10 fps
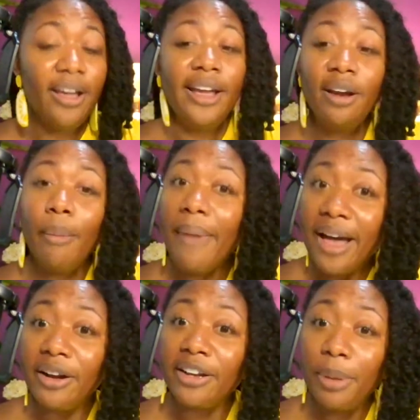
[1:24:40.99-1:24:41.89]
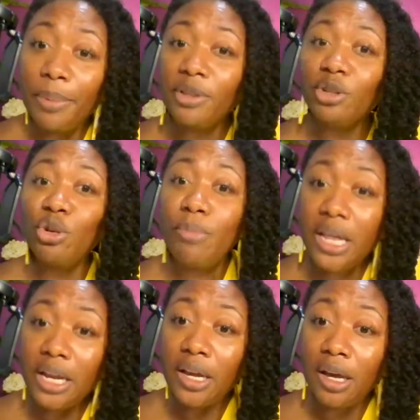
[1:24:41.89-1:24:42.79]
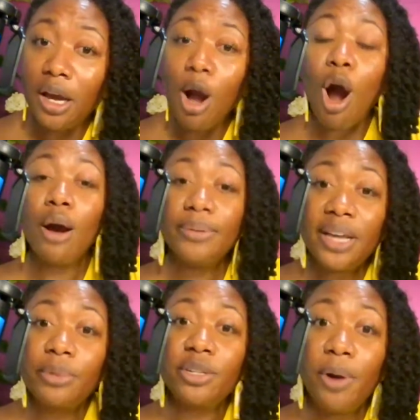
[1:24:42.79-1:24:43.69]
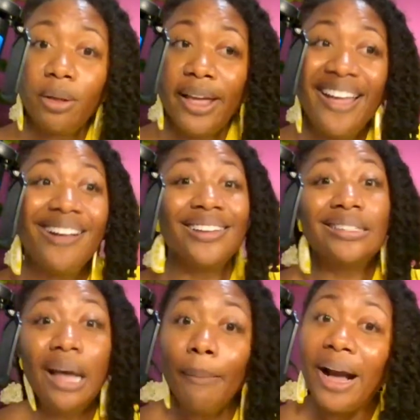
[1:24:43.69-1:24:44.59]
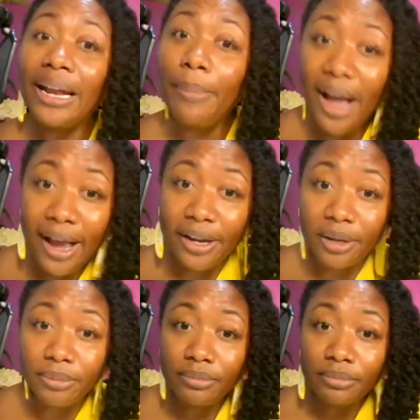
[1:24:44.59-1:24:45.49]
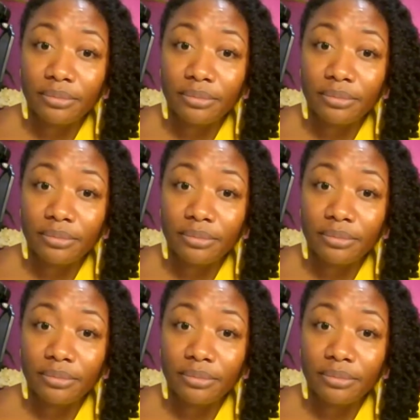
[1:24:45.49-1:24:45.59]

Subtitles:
It don't matter that the people on social media are upset with Chipotle because somebody buying them.